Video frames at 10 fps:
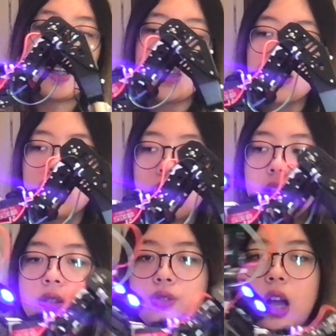So
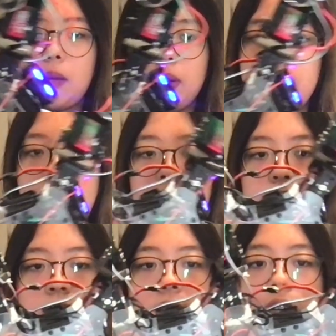this robot
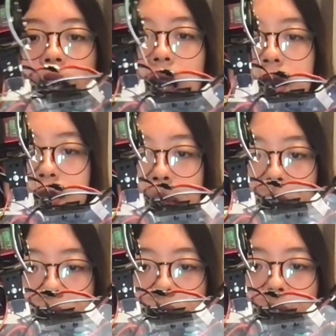has a
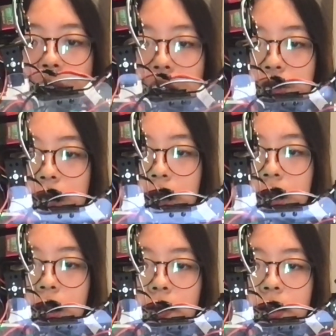symmetrical leg
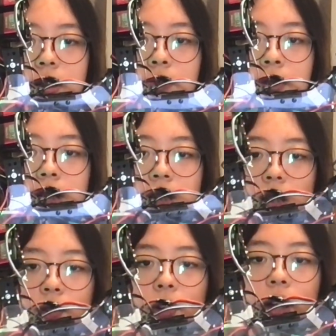structure with 3
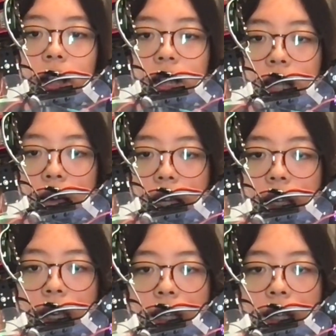servos on each leg and